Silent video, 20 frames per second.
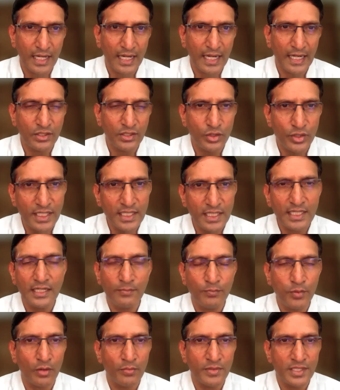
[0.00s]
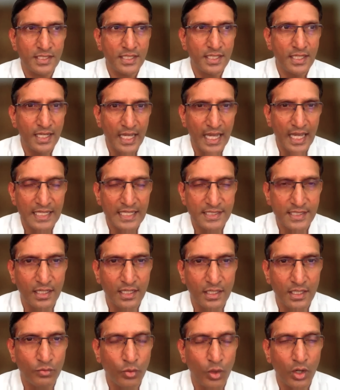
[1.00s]
And treating diplomacy as a
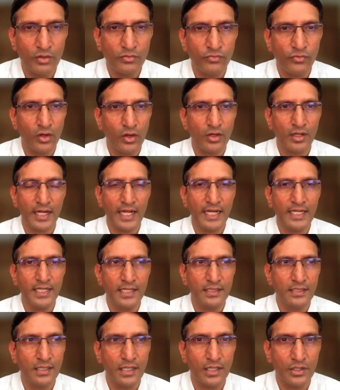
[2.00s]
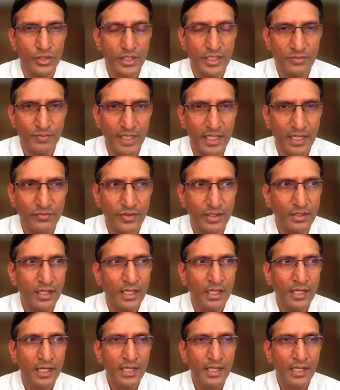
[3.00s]
reward for any other country's behavior